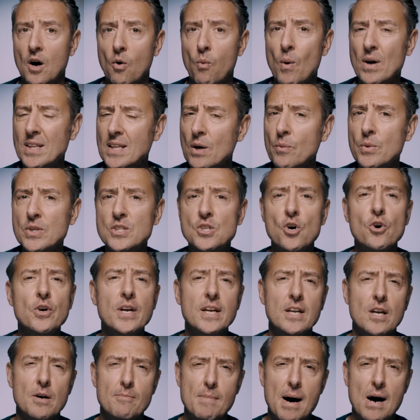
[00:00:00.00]
What are we
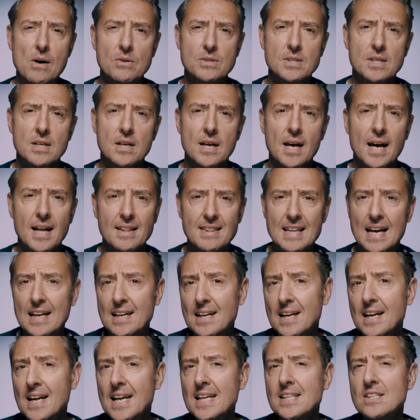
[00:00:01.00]
talking about?
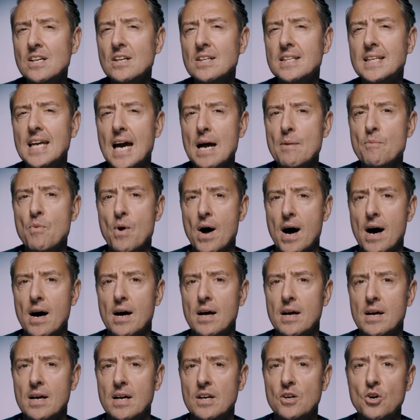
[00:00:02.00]
That little camera
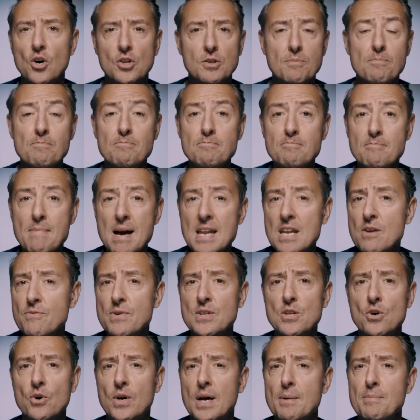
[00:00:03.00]
got many
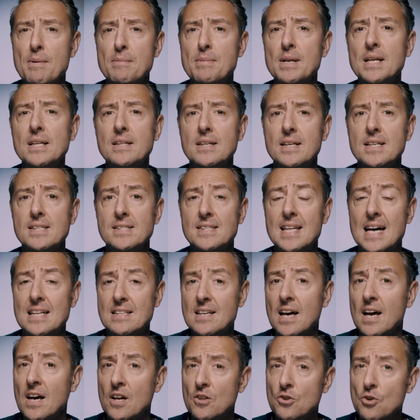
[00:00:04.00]
video capabilities
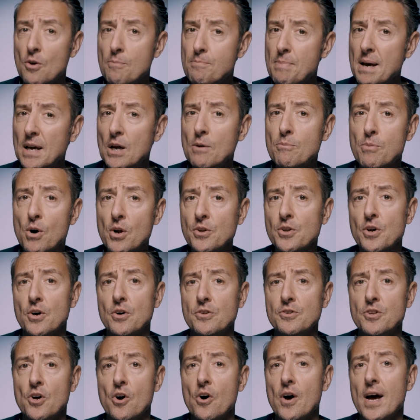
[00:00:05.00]
that the bigger brother,
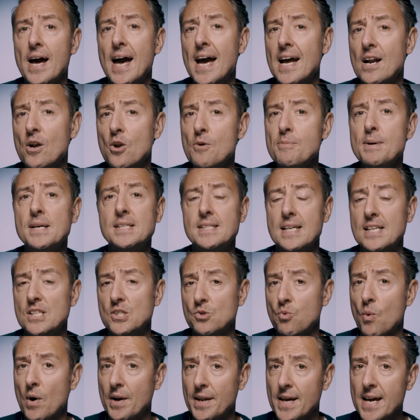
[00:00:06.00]
the Lumix
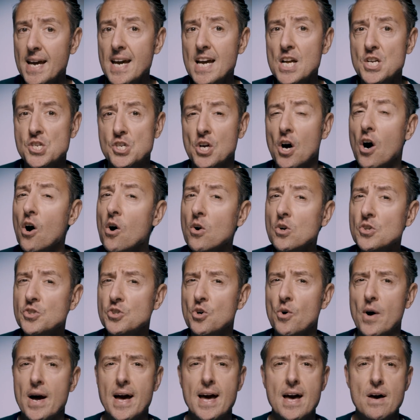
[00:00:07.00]
S1H
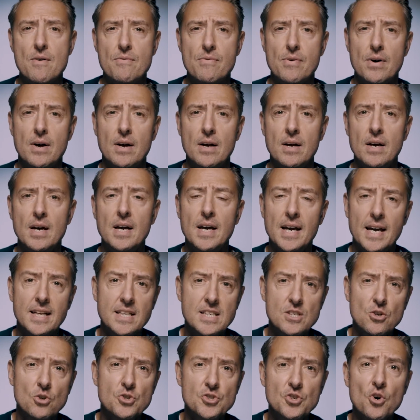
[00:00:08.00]
also have. It
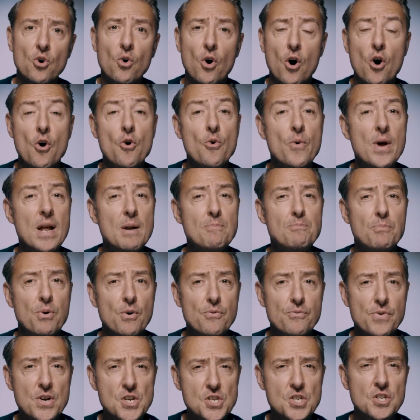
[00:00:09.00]
is also a real
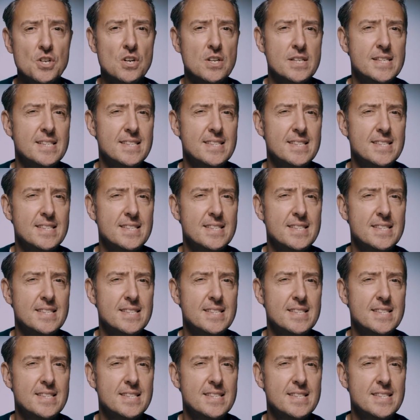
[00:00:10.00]
professional